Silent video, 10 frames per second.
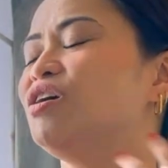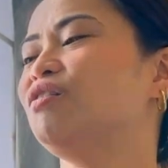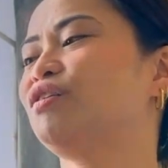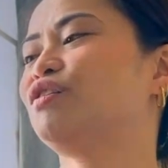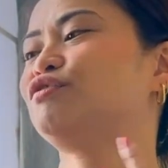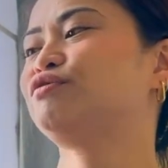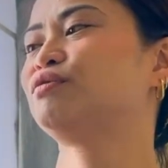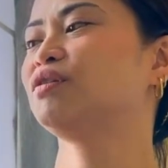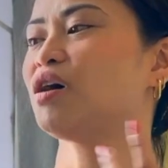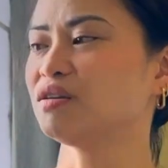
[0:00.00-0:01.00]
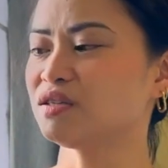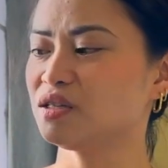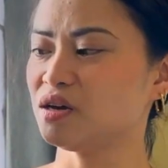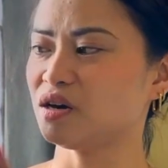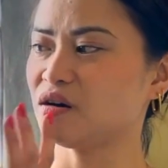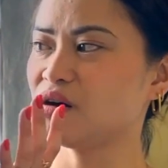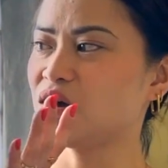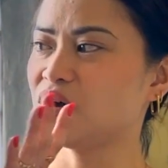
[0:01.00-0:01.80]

a lot of cons in here.